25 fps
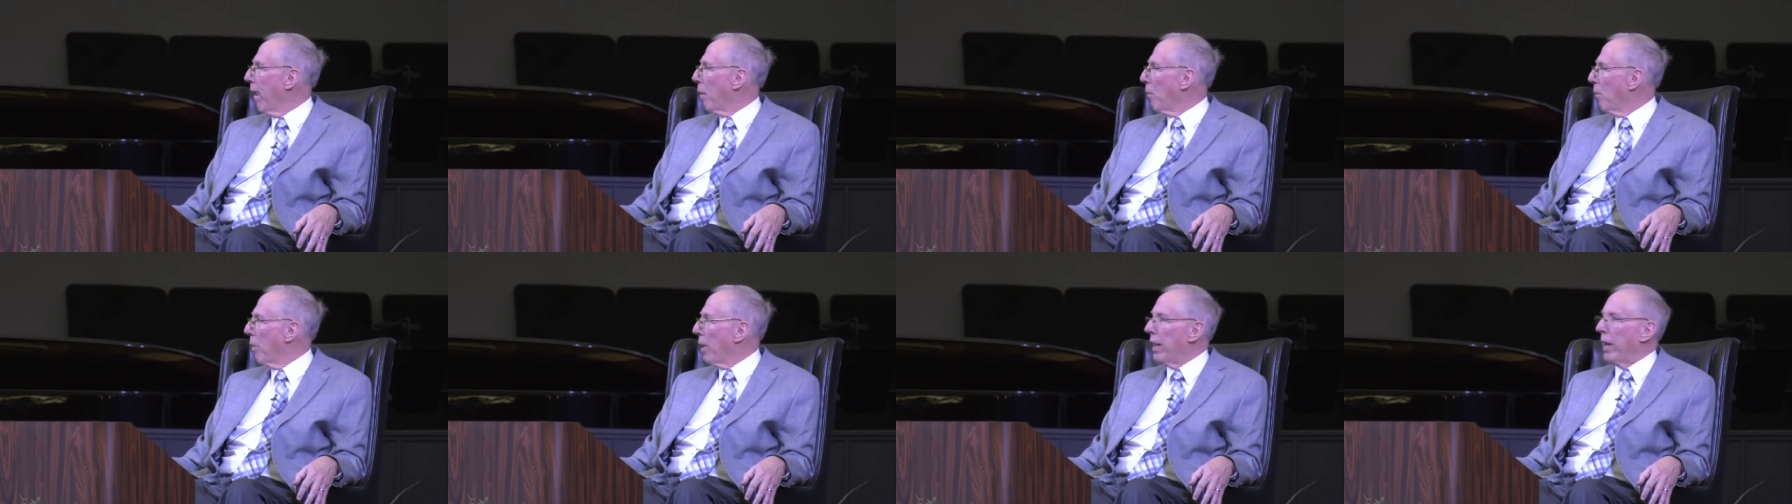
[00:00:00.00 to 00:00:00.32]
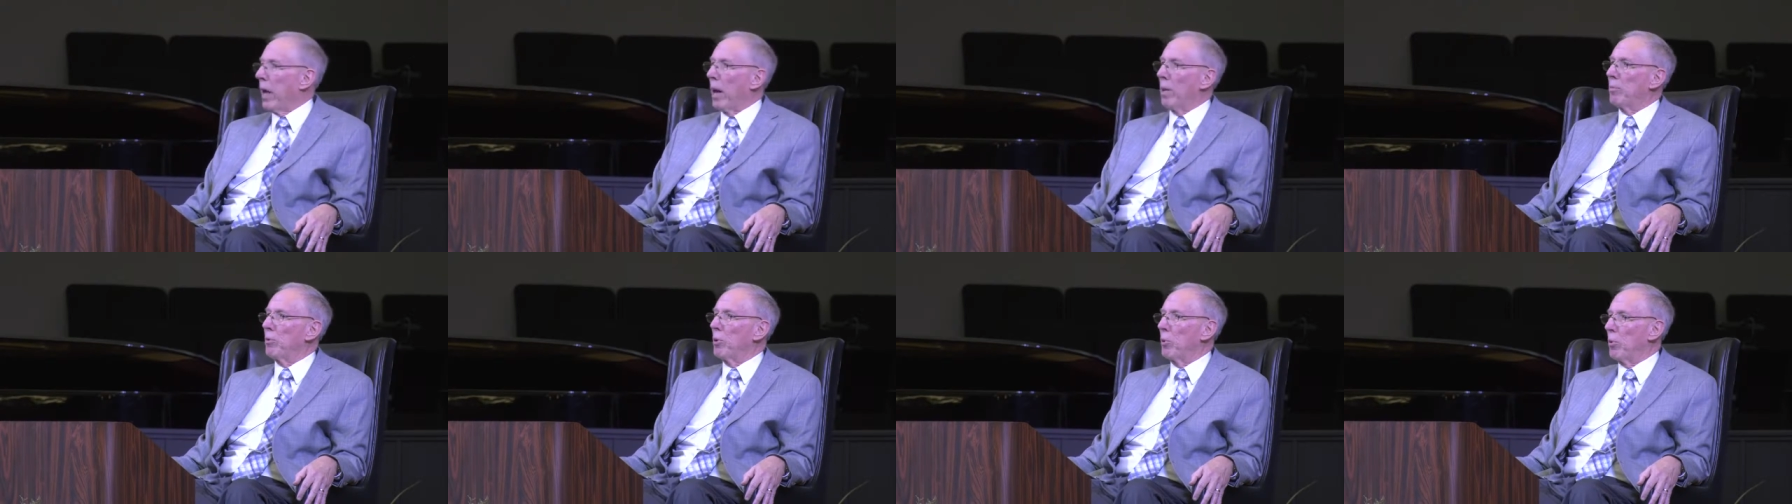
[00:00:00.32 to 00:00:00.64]
We
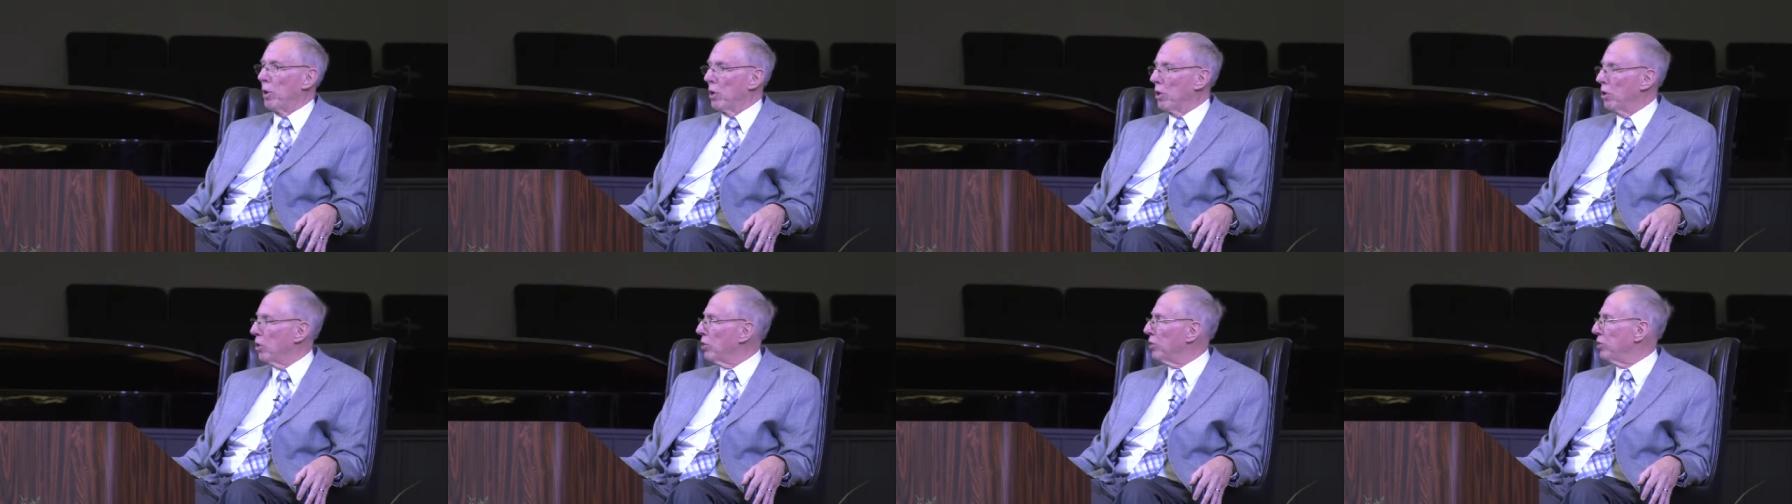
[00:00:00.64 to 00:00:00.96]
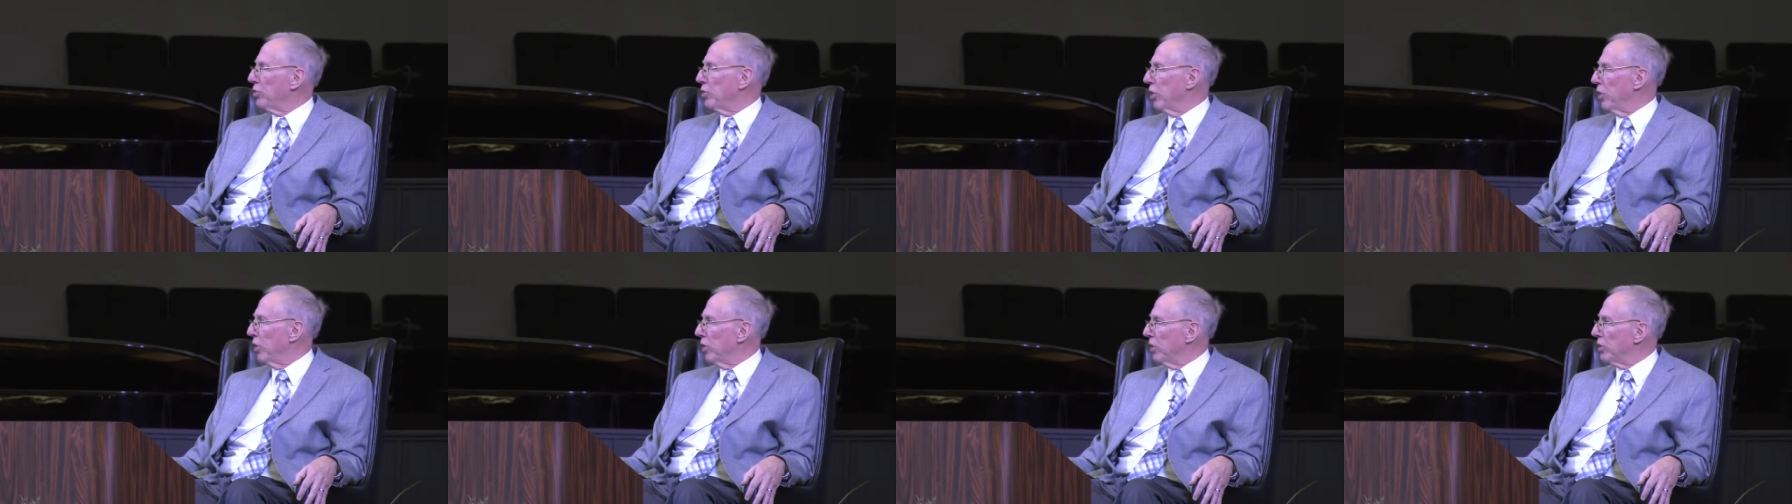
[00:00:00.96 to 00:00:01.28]
come to a good
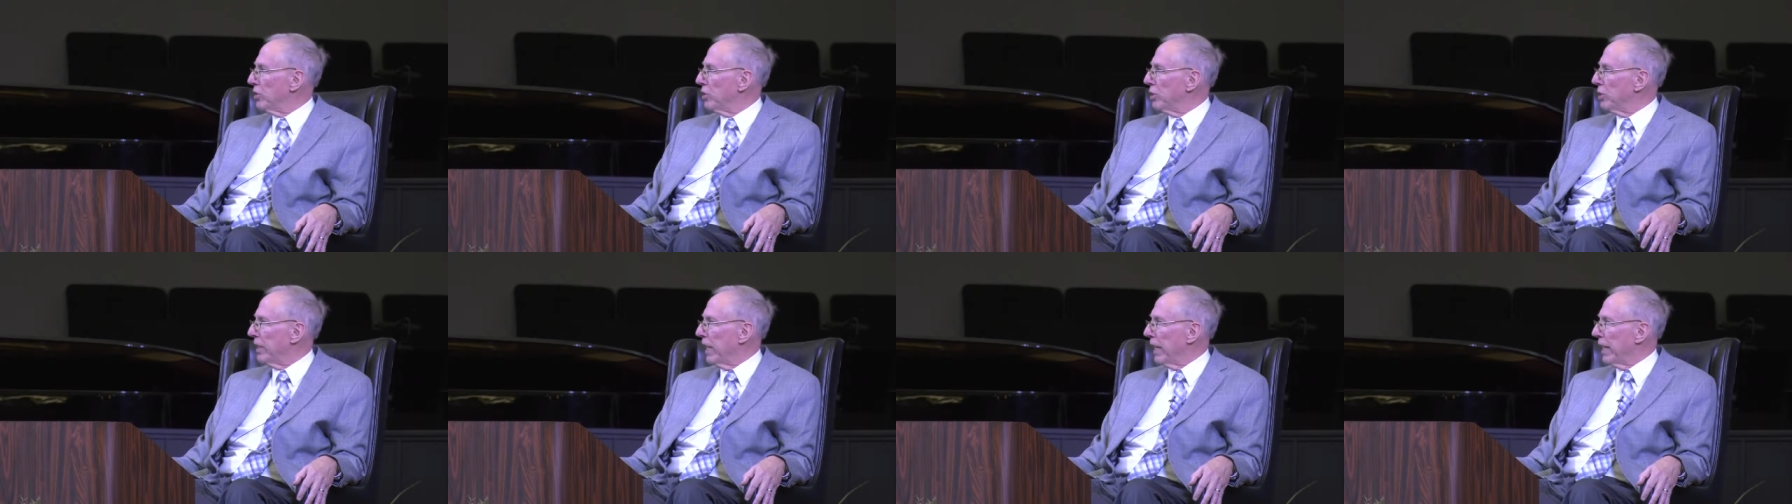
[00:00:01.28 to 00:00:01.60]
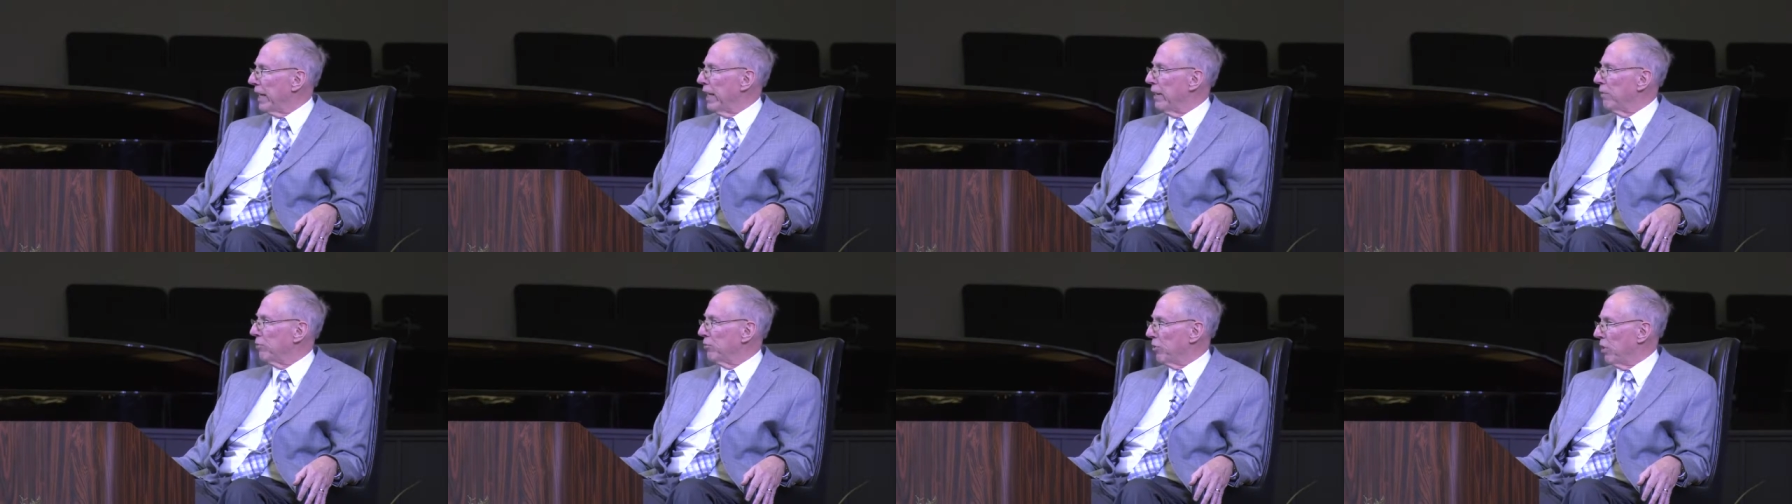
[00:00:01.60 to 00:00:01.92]
church
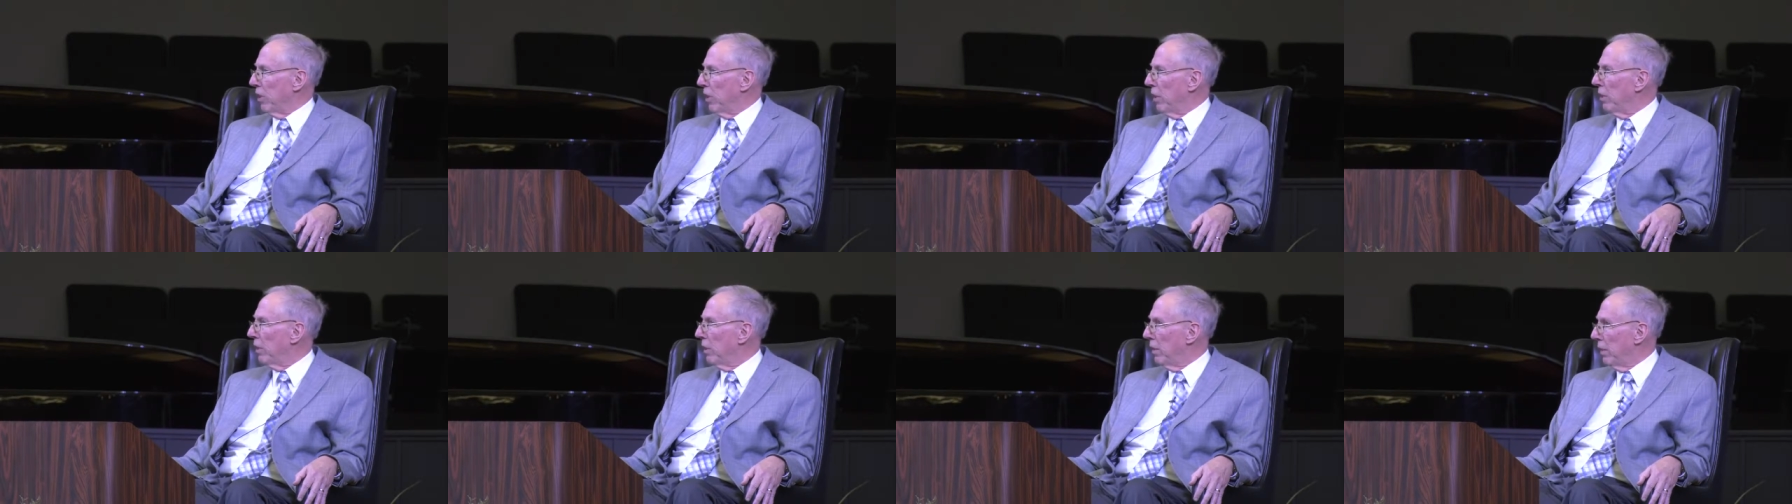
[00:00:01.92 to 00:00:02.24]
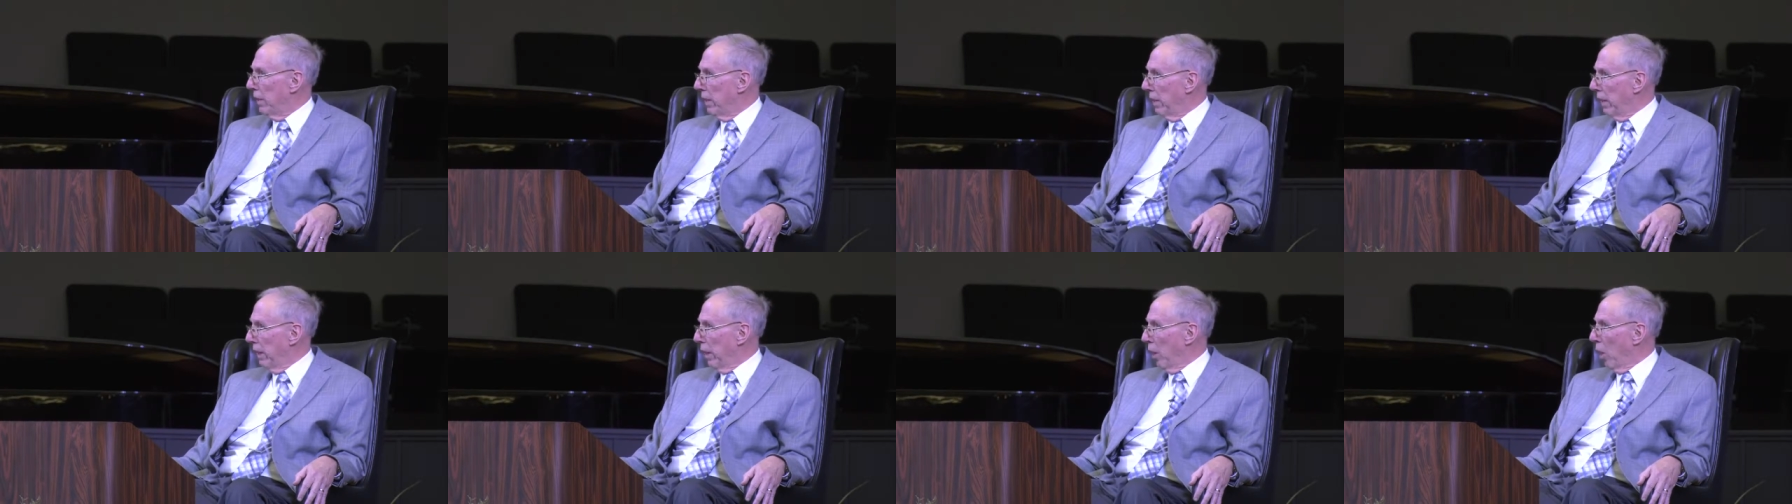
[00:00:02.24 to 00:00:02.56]
that gives an
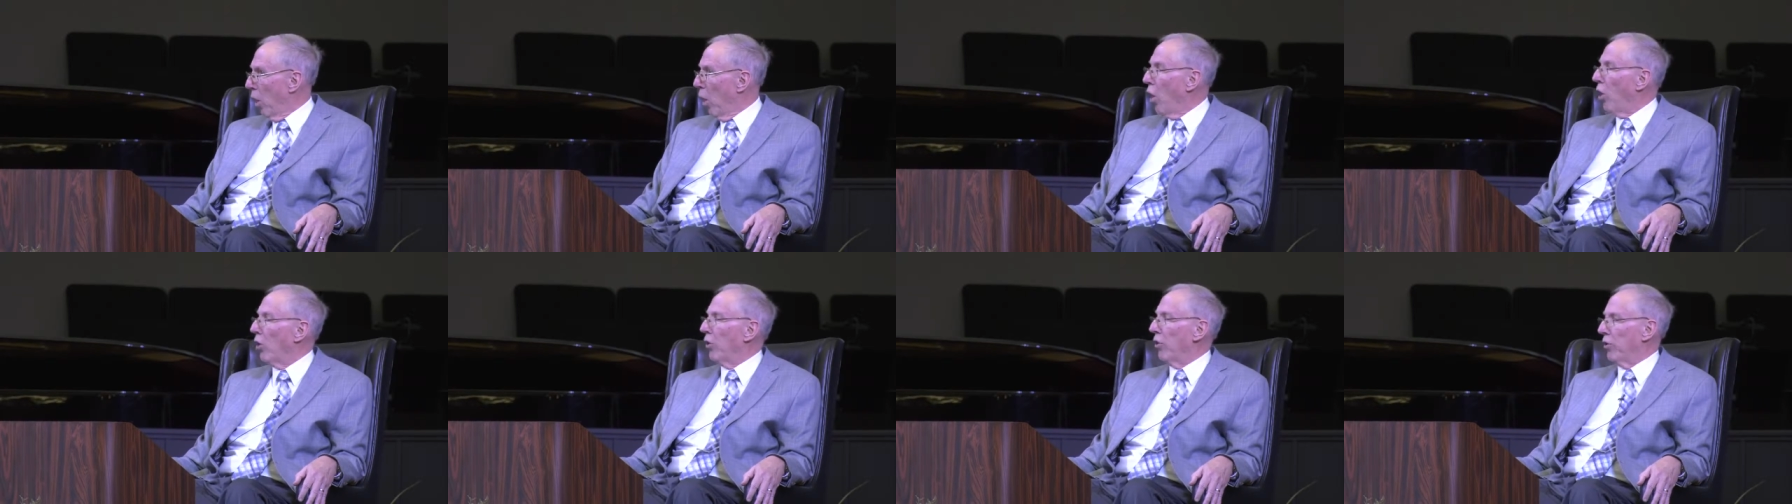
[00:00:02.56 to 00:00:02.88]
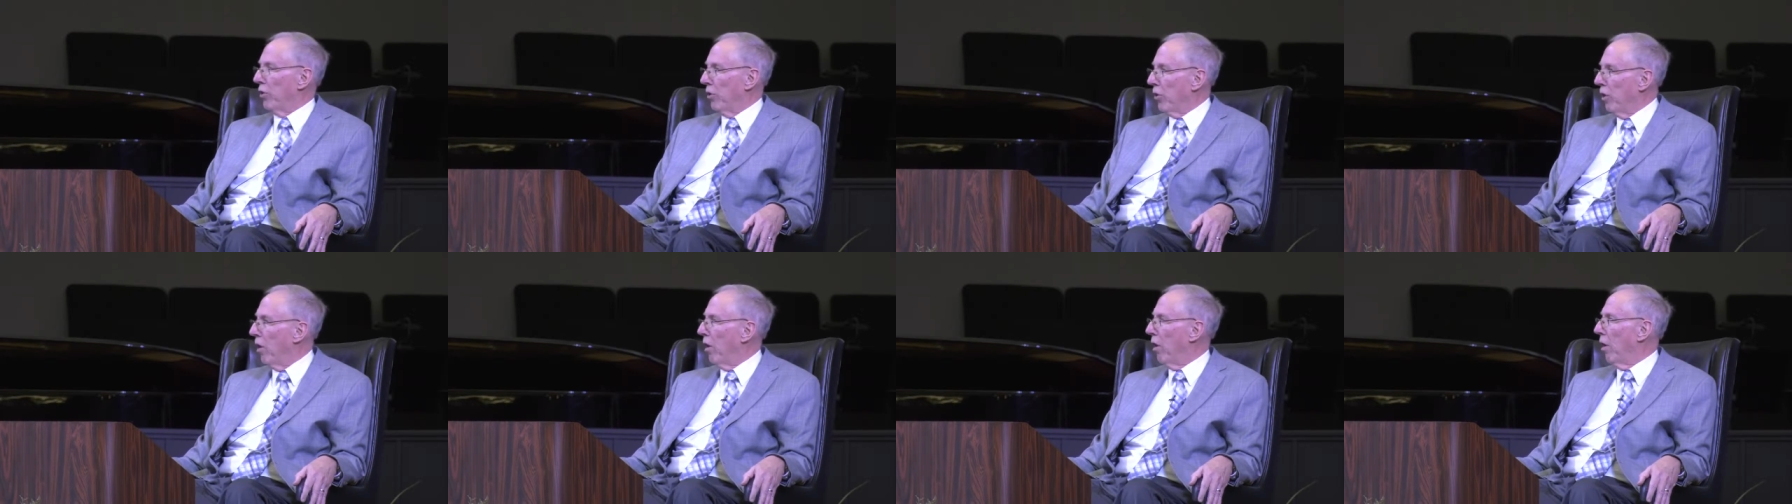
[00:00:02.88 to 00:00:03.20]
altar
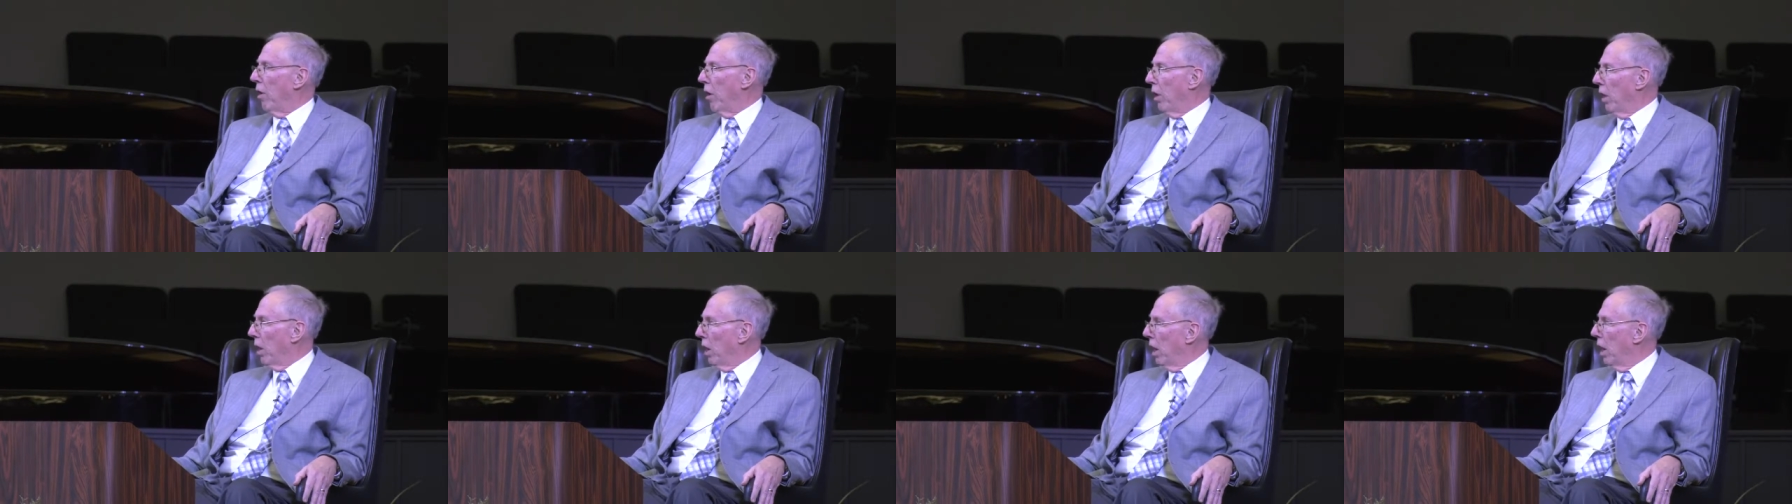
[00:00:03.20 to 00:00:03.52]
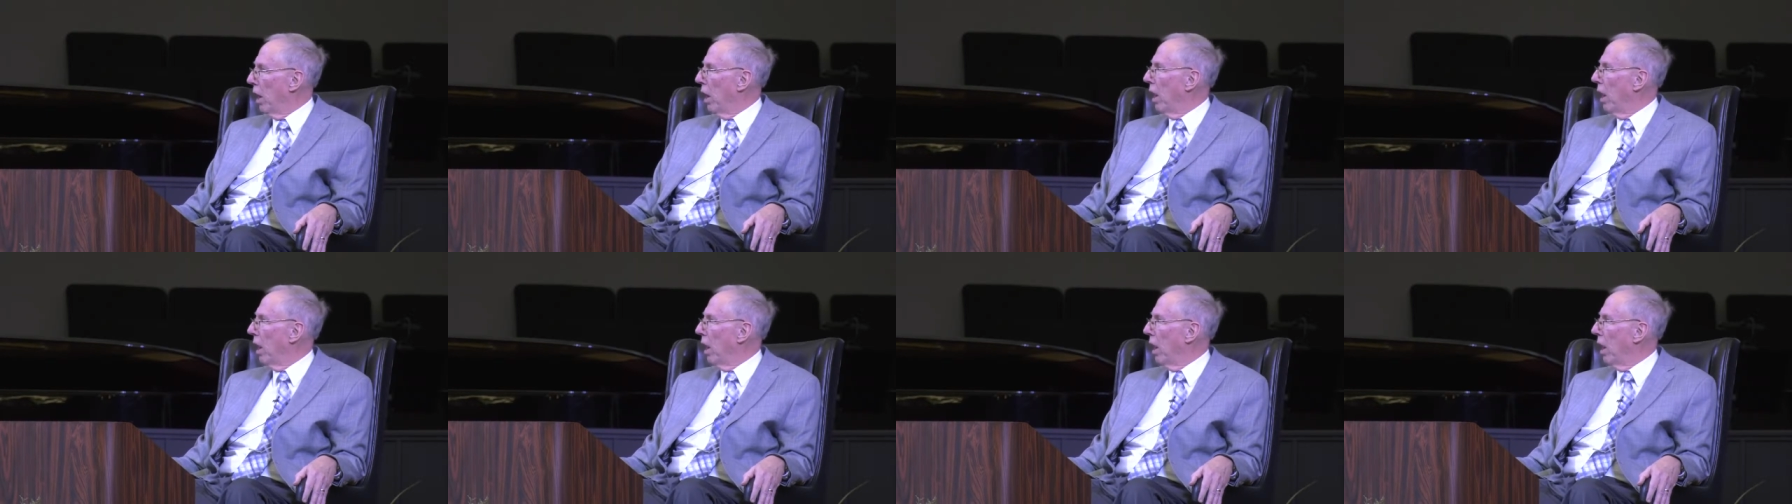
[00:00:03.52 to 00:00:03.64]
call.